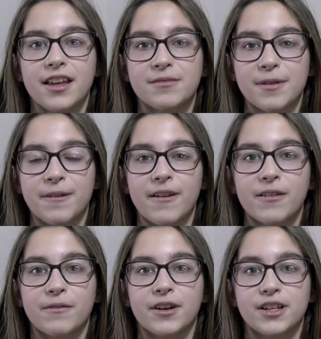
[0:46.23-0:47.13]
It's my
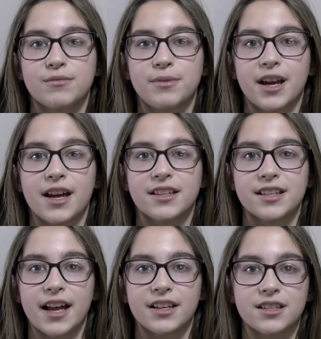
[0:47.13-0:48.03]
favorite verse
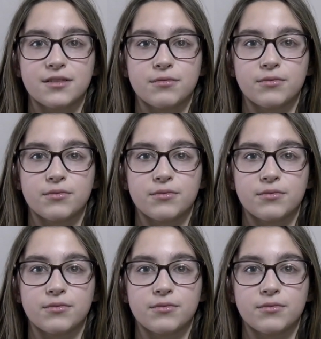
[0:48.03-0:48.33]
because I just